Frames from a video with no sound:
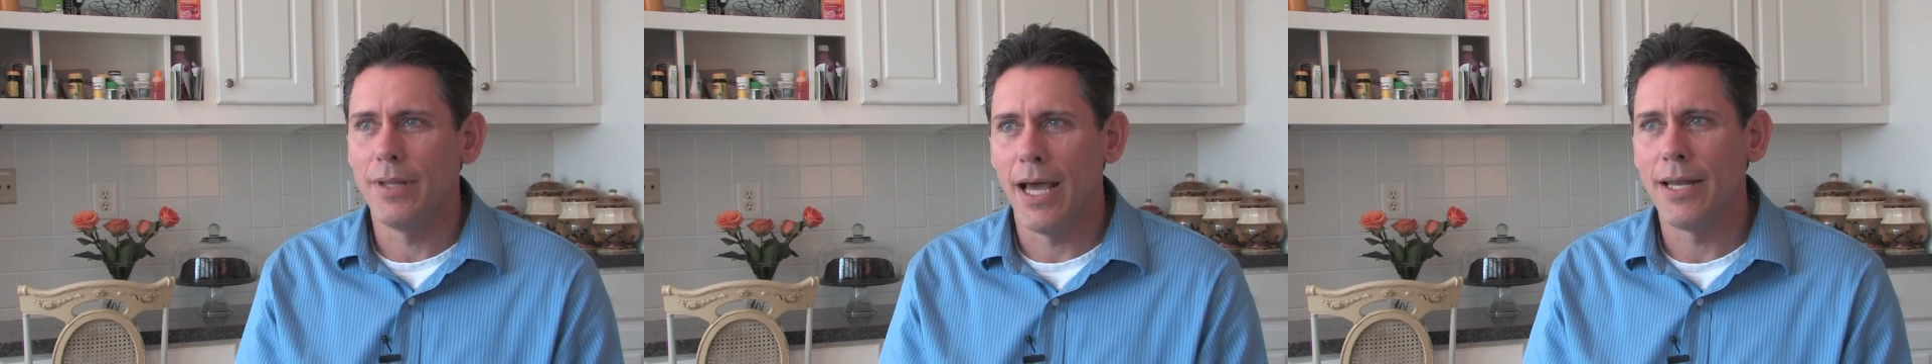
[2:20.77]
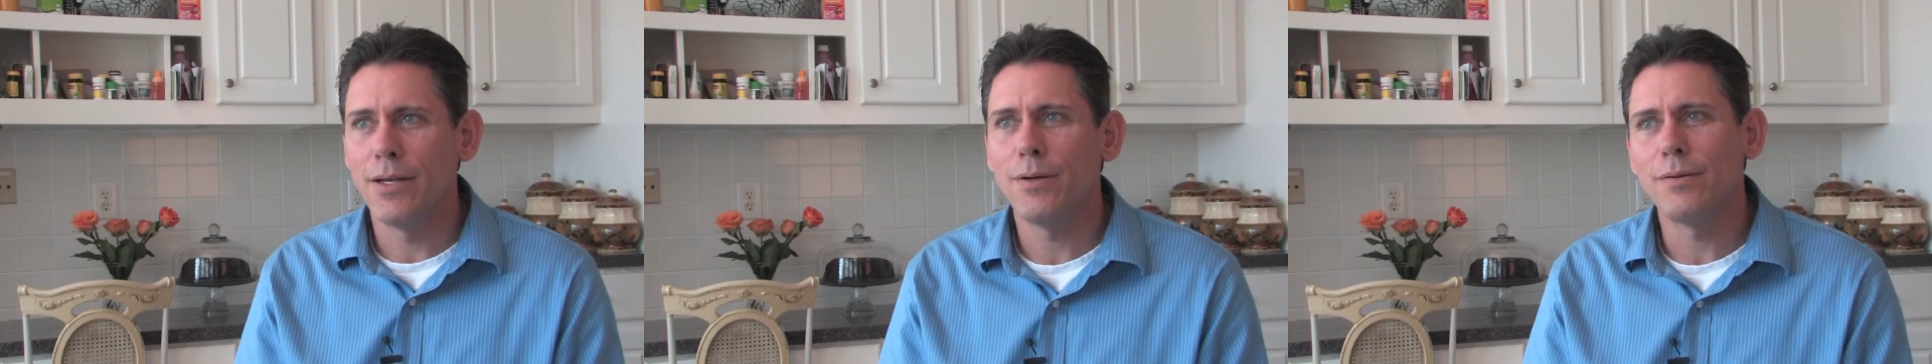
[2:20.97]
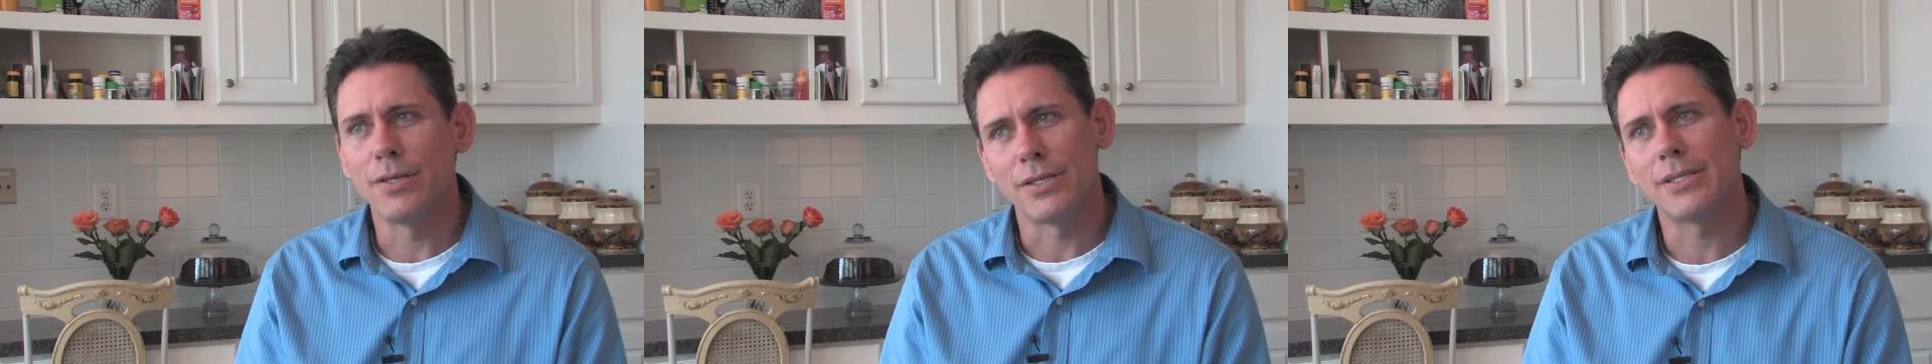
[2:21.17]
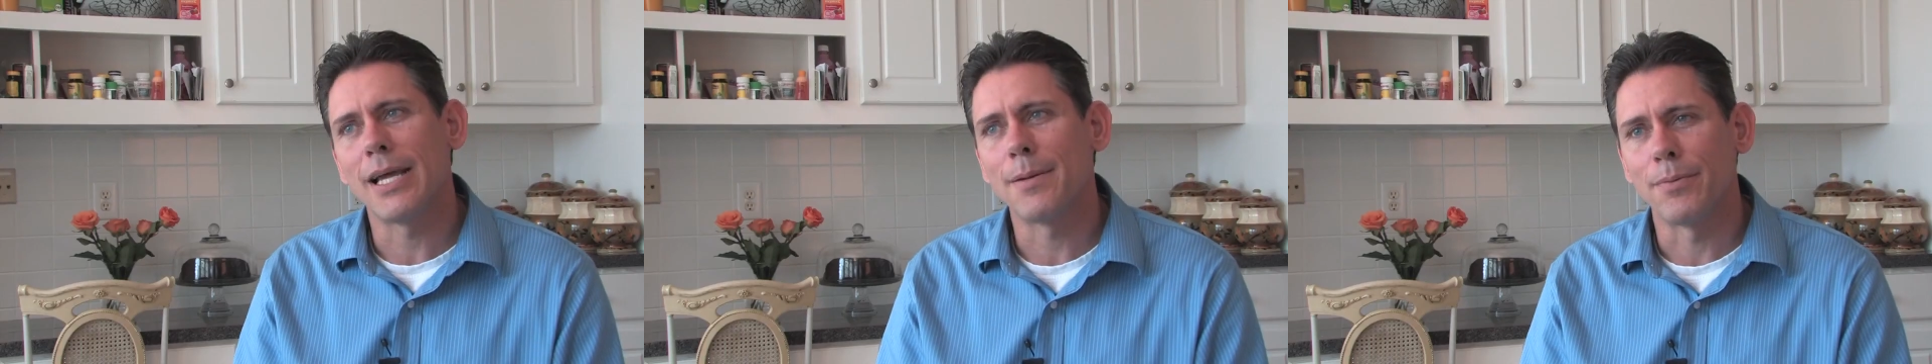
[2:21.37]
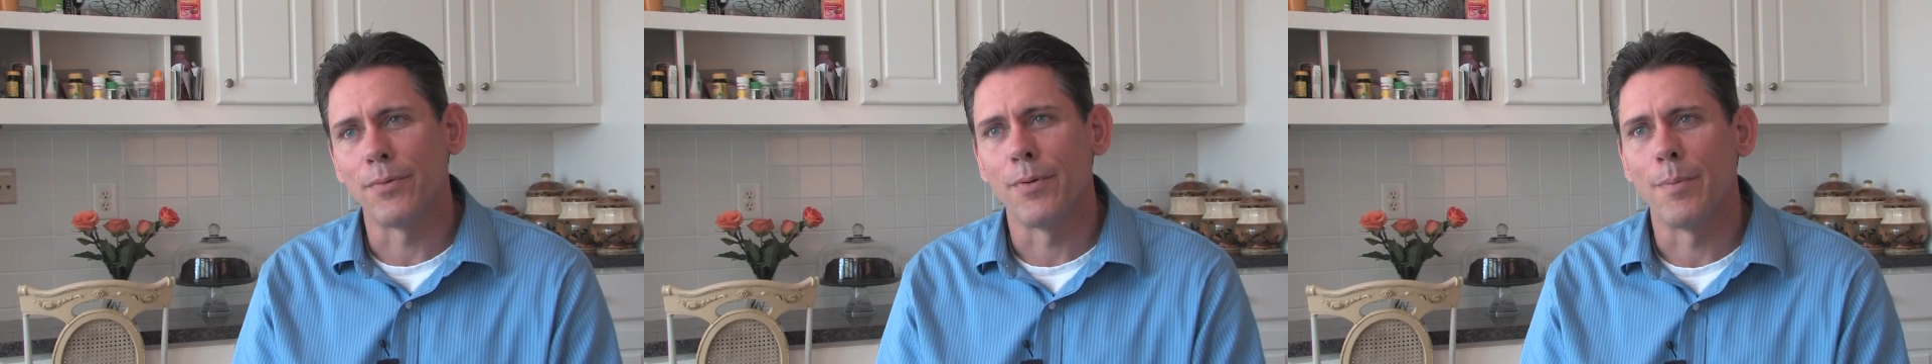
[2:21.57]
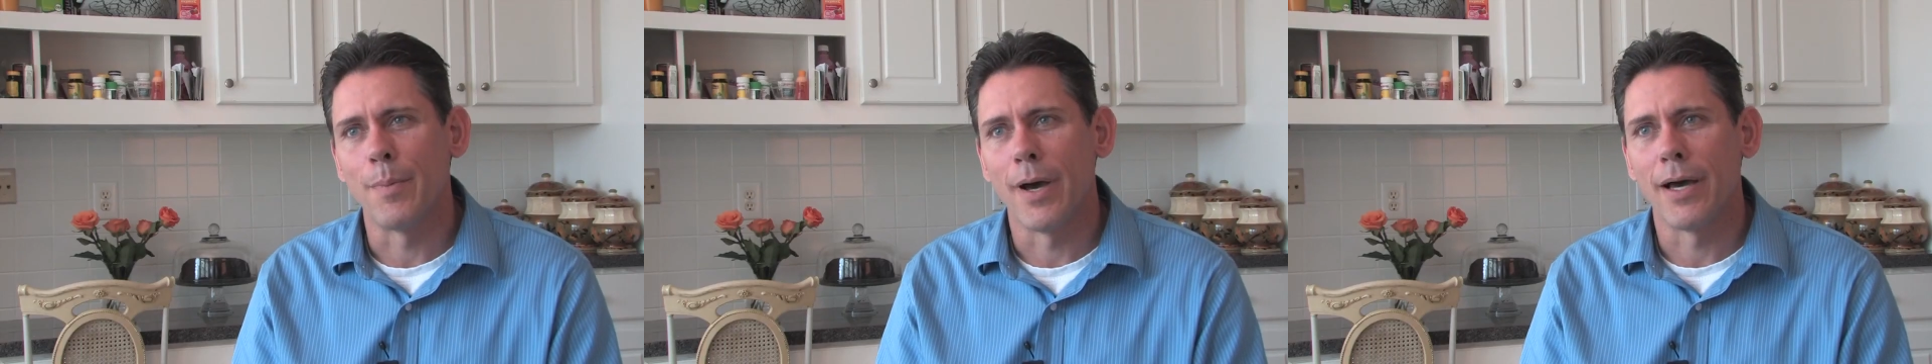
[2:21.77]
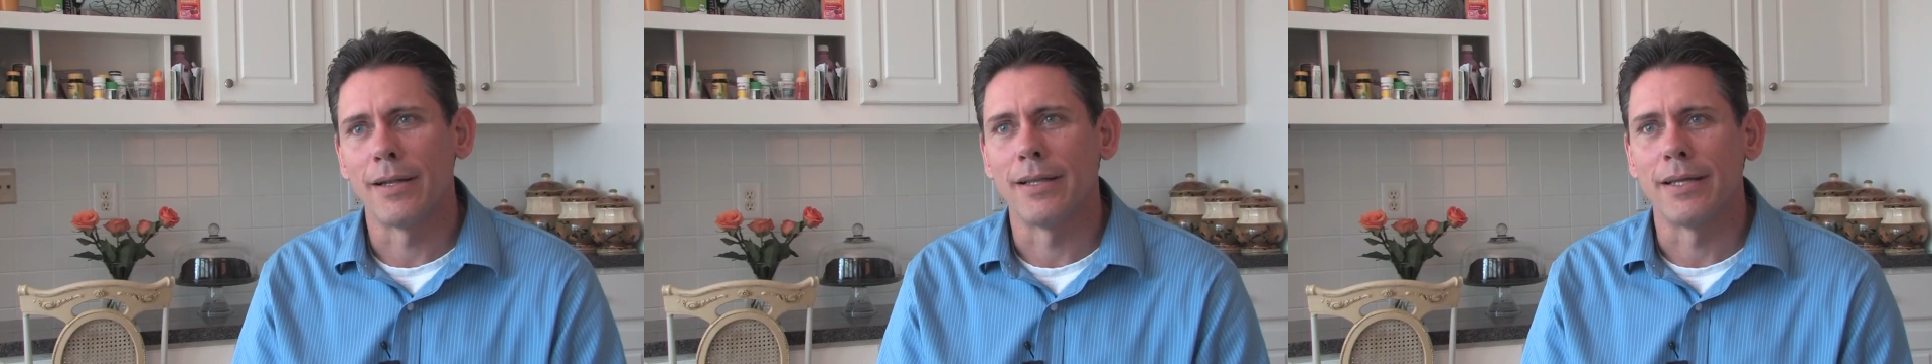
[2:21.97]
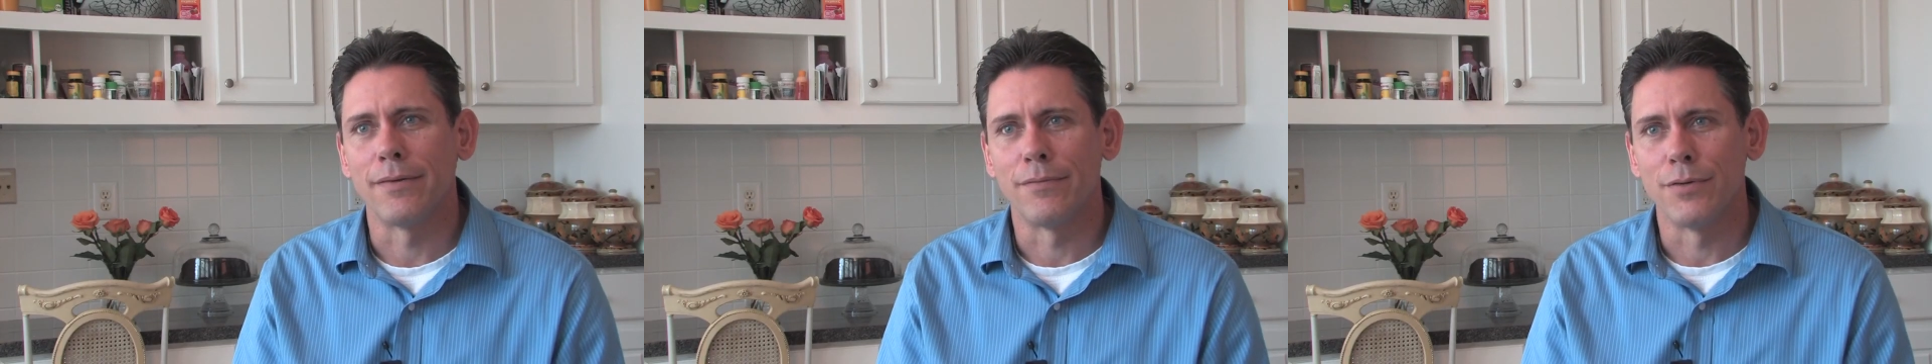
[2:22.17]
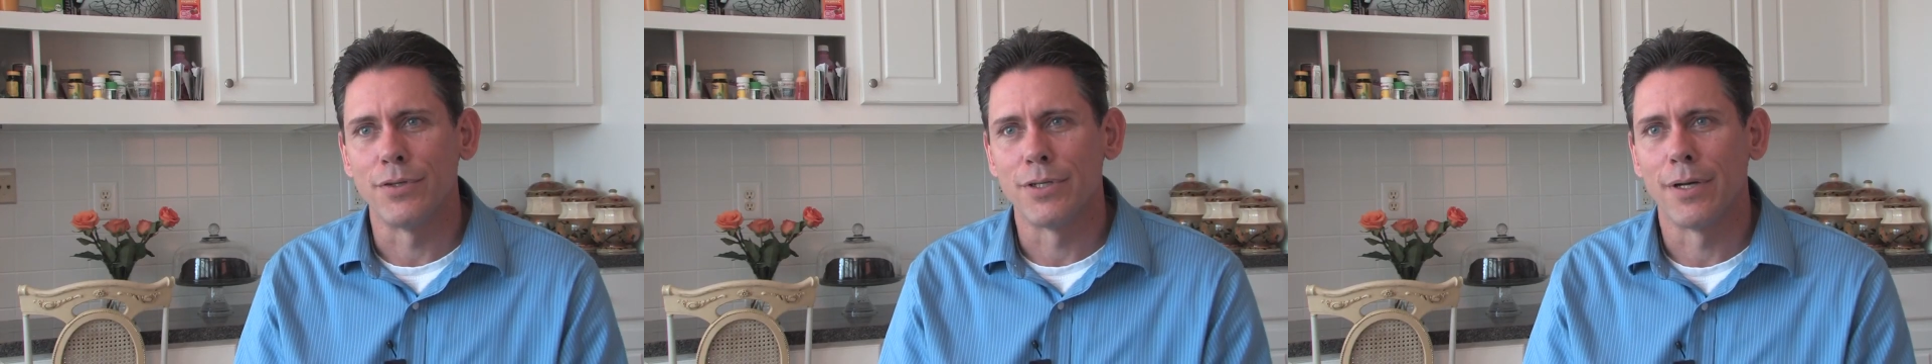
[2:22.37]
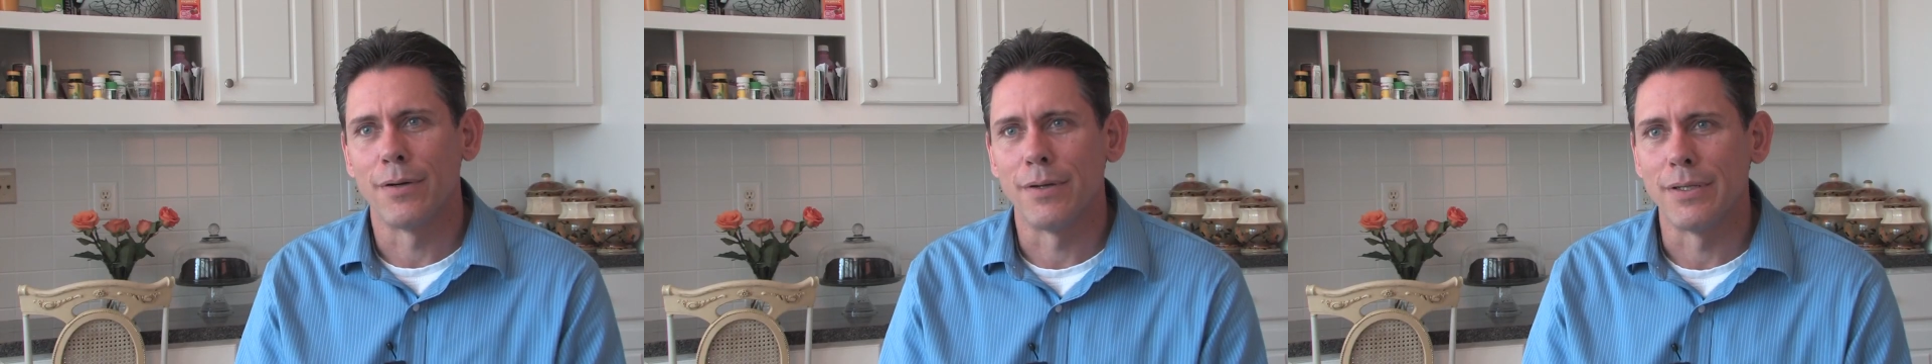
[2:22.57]
I know this type of remodeling for
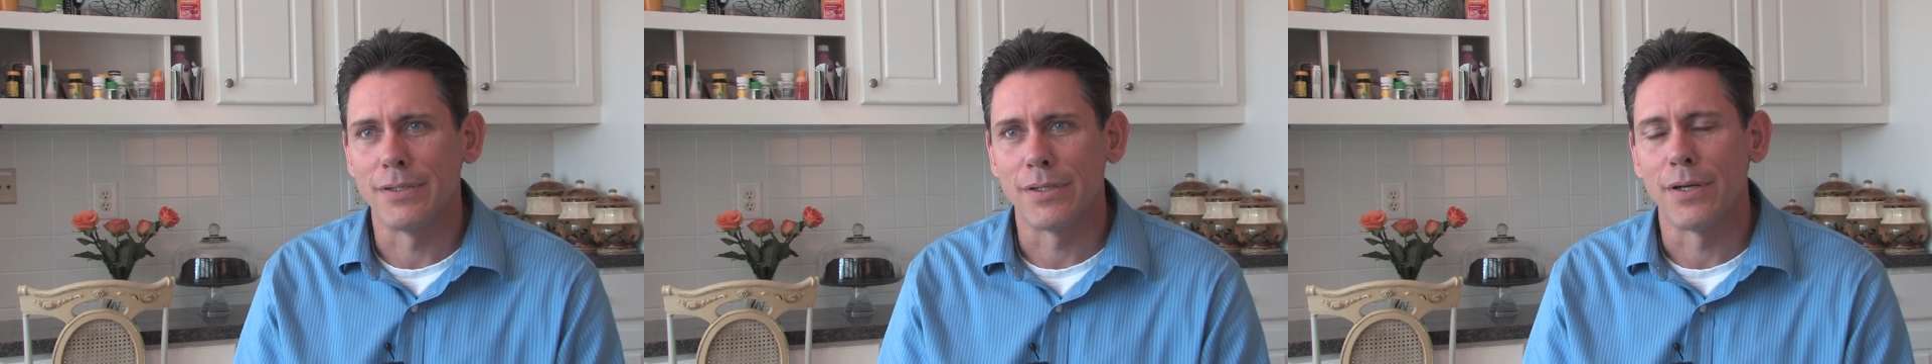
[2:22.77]
Joan is